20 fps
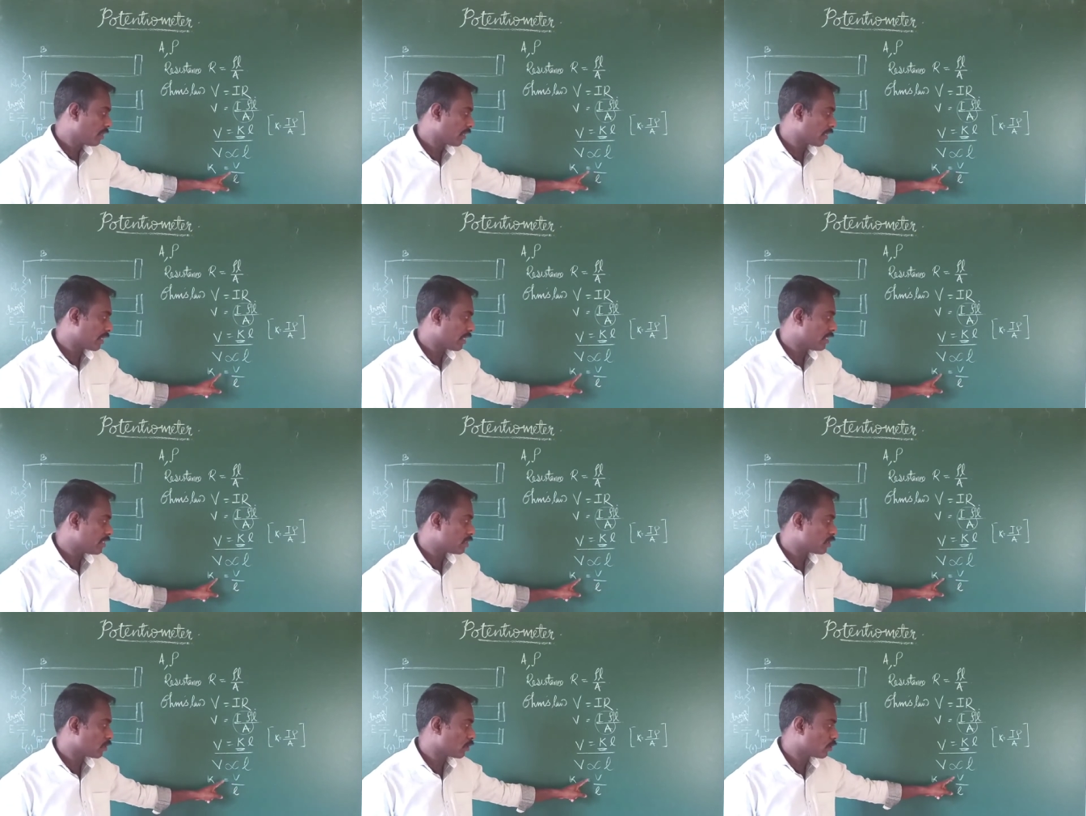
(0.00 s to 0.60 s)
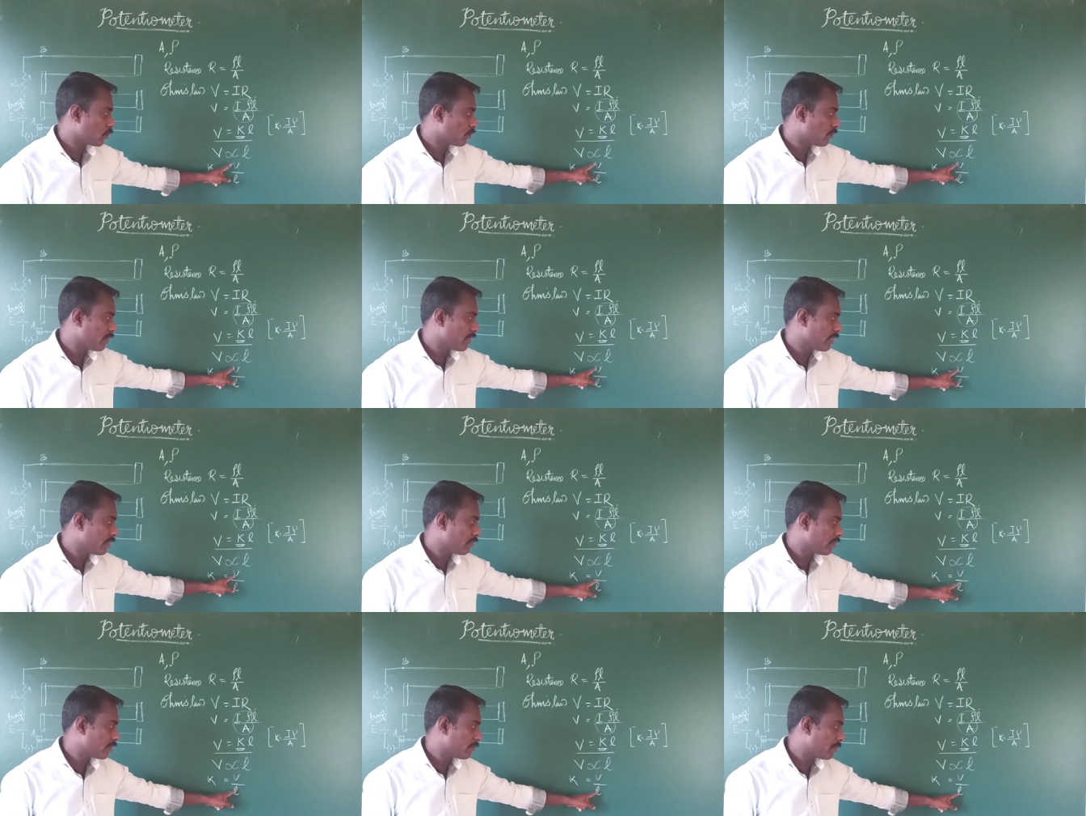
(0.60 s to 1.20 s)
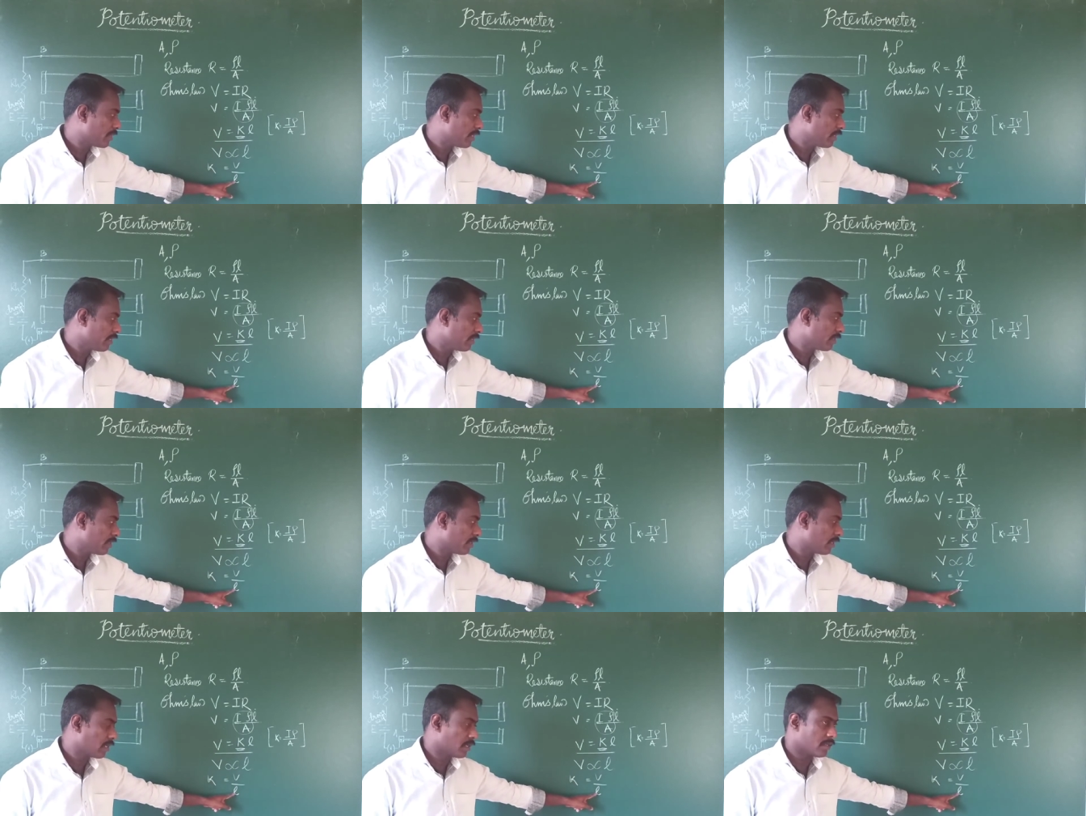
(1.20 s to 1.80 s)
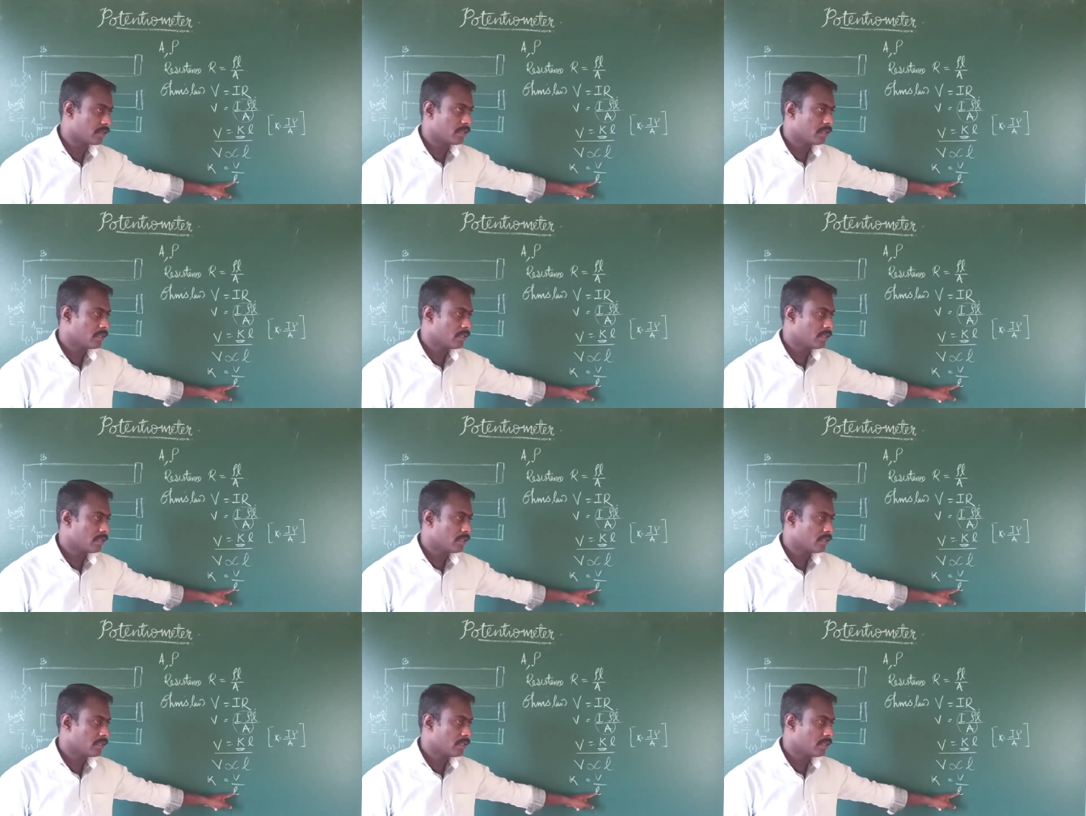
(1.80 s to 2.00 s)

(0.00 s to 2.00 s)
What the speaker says: K is equal to V divided by L.